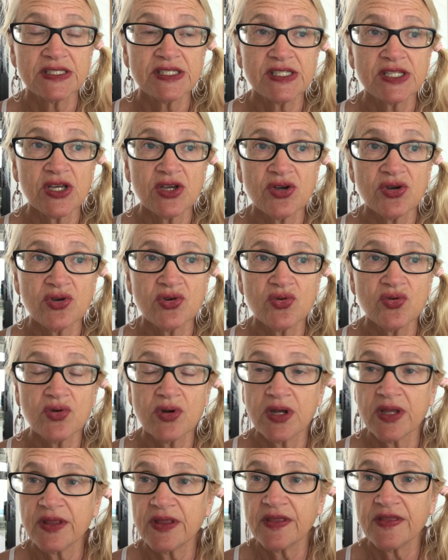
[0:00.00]
So
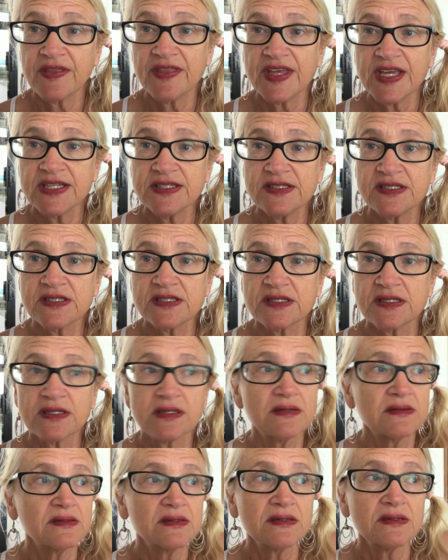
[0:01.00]
that's,
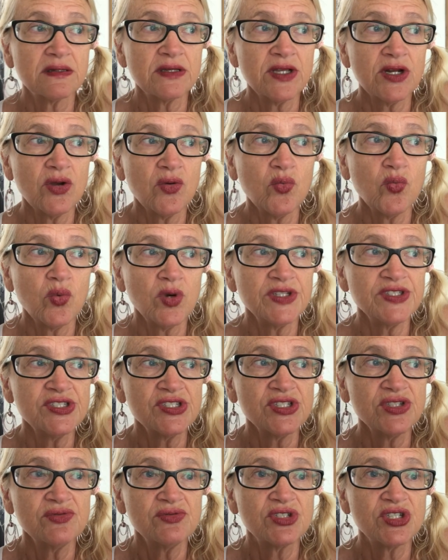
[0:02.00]
you know,
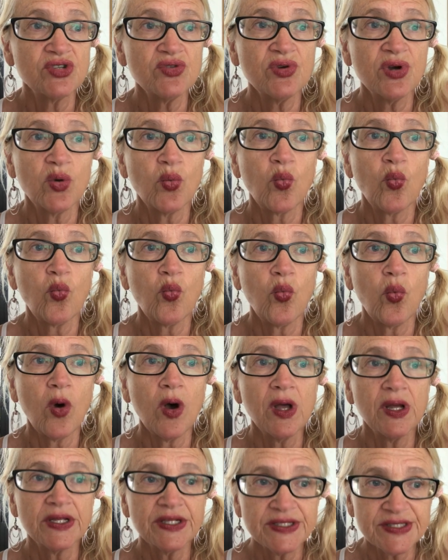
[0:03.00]
once you do it
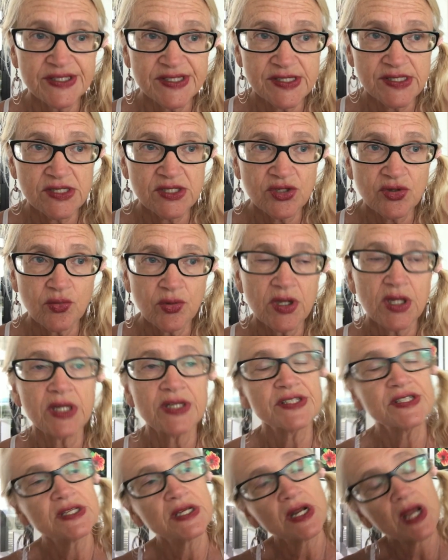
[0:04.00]
once, you
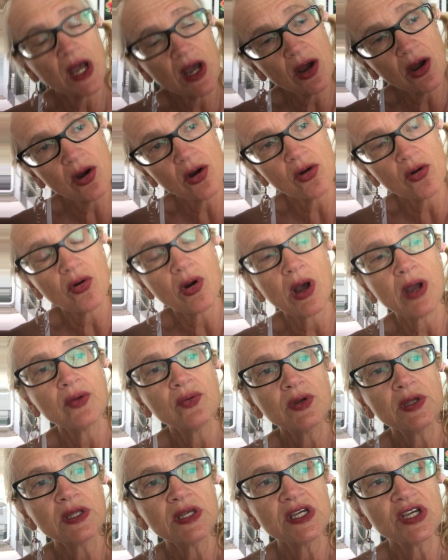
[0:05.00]
realize that, oh, I
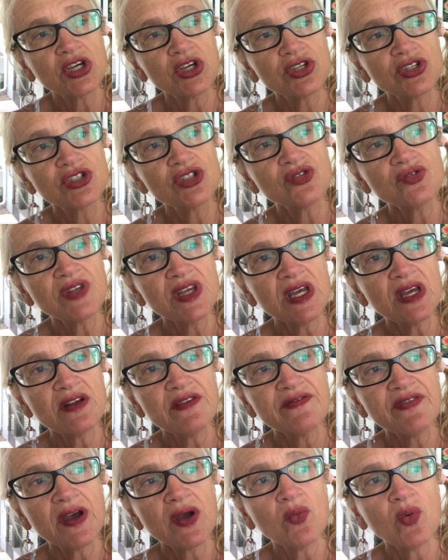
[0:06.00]
really could do that
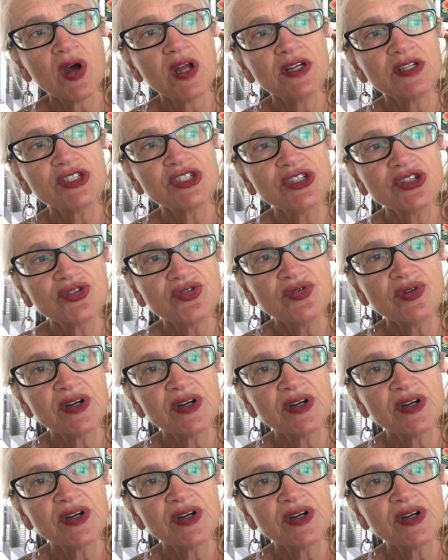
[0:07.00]
if I wanted to.